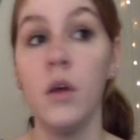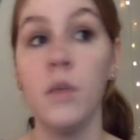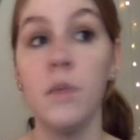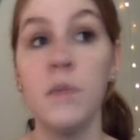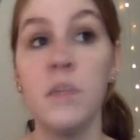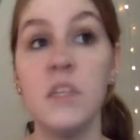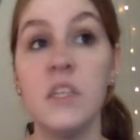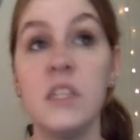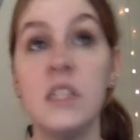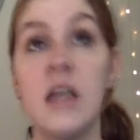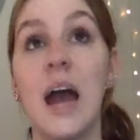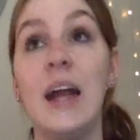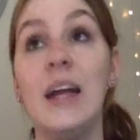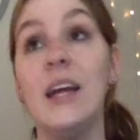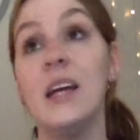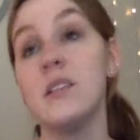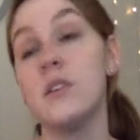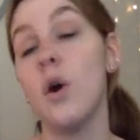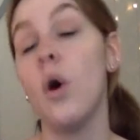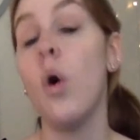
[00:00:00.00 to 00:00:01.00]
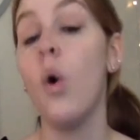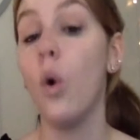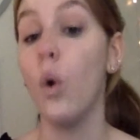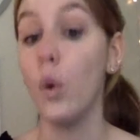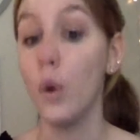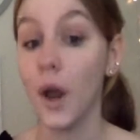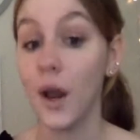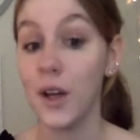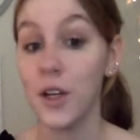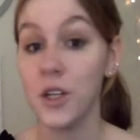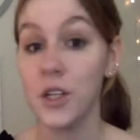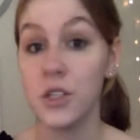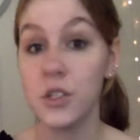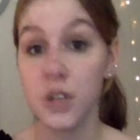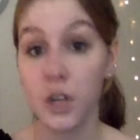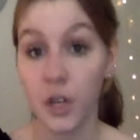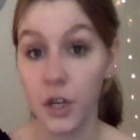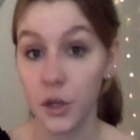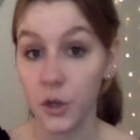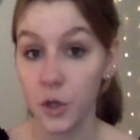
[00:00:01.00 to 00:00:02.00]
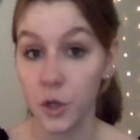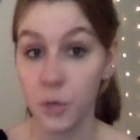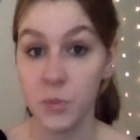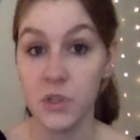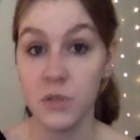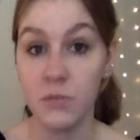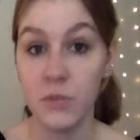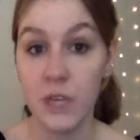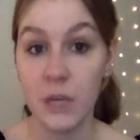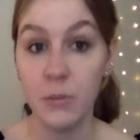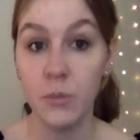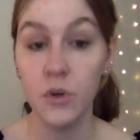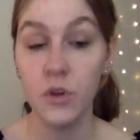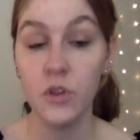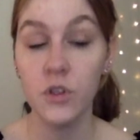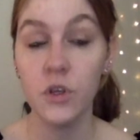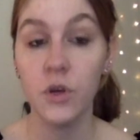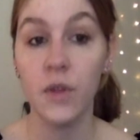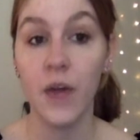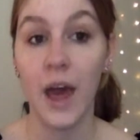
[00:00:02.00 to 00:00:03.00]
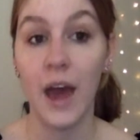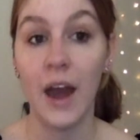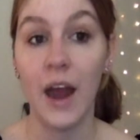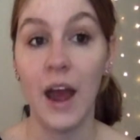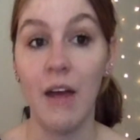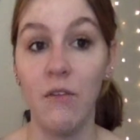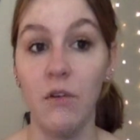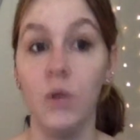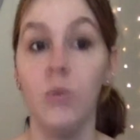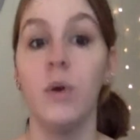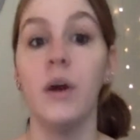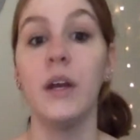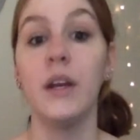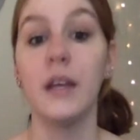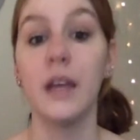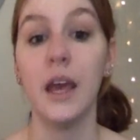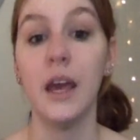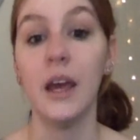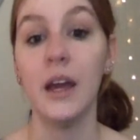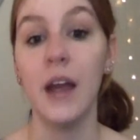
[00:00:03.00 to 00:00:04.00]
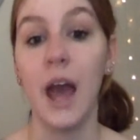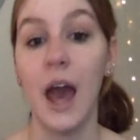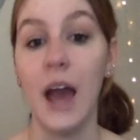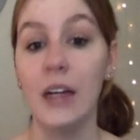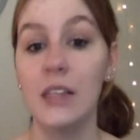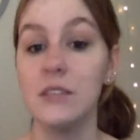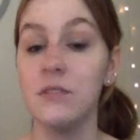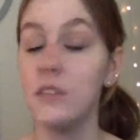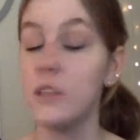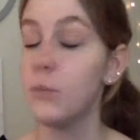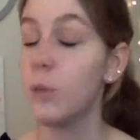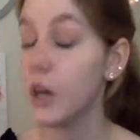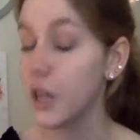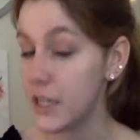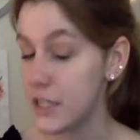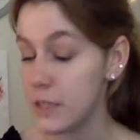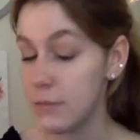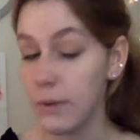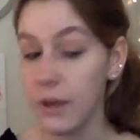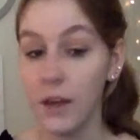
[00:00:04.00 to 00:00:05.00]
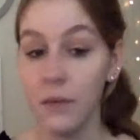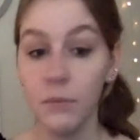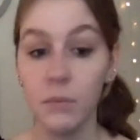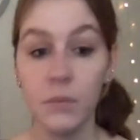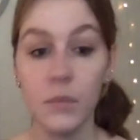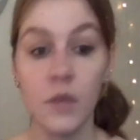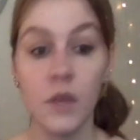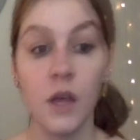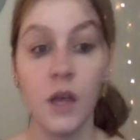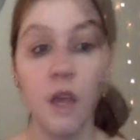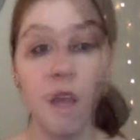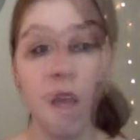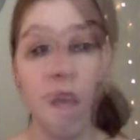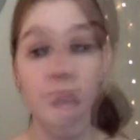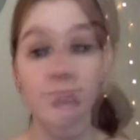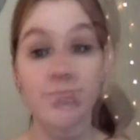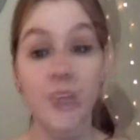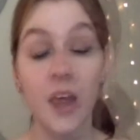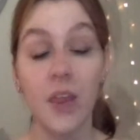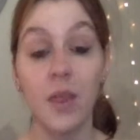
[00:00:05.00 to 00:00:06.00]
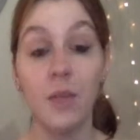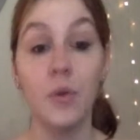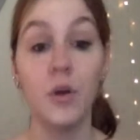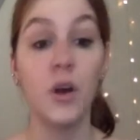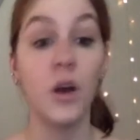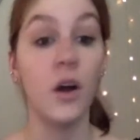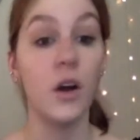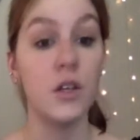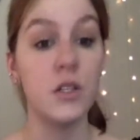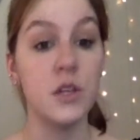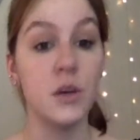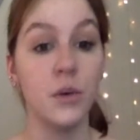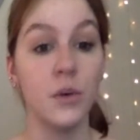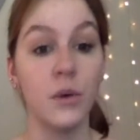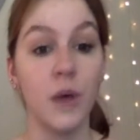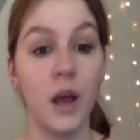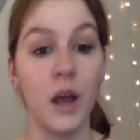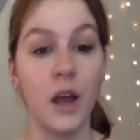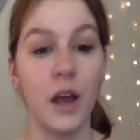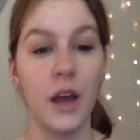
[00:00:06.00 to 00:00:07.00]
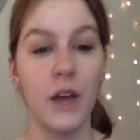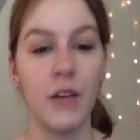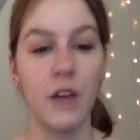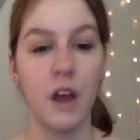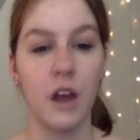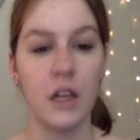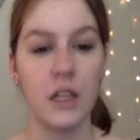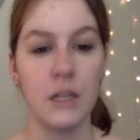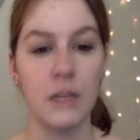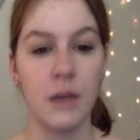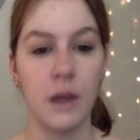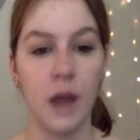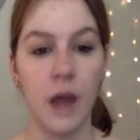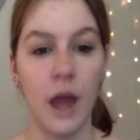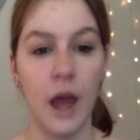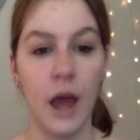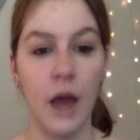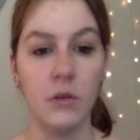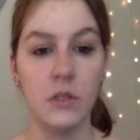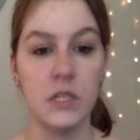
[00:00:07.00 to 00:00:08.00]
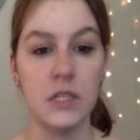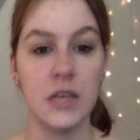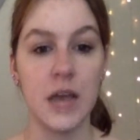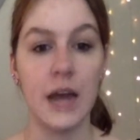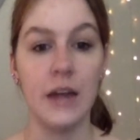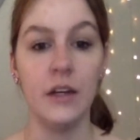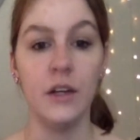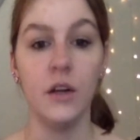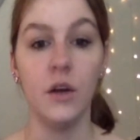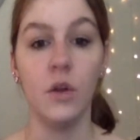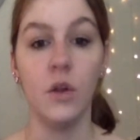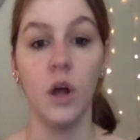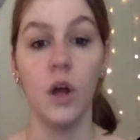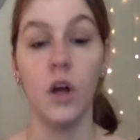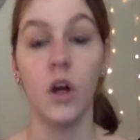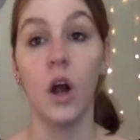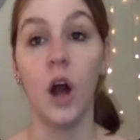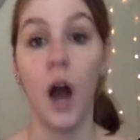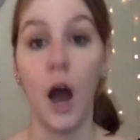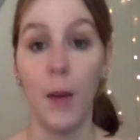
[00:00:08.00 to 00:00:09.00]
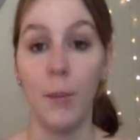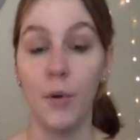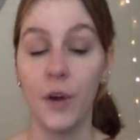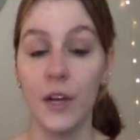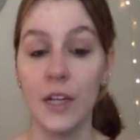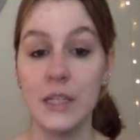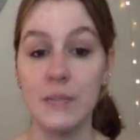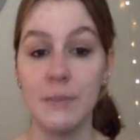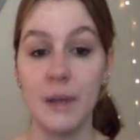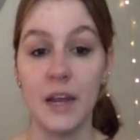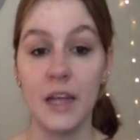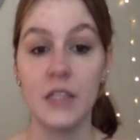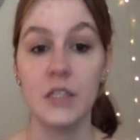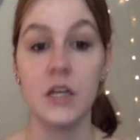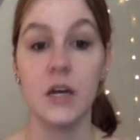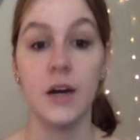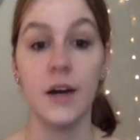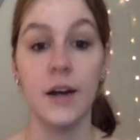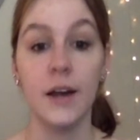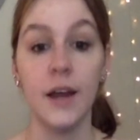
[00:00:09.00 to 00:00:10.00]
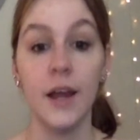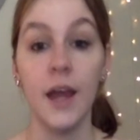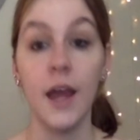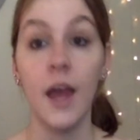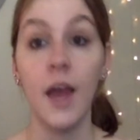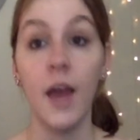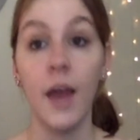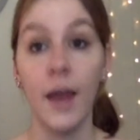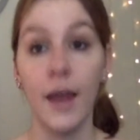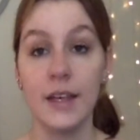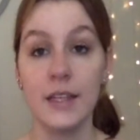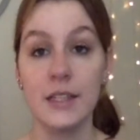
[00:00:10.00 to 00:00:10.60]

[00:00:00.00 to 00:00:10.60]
society as a whole, not just certain groups of people, so that everyone can actively participate. The book also kind of talks about how society no longer operates based on a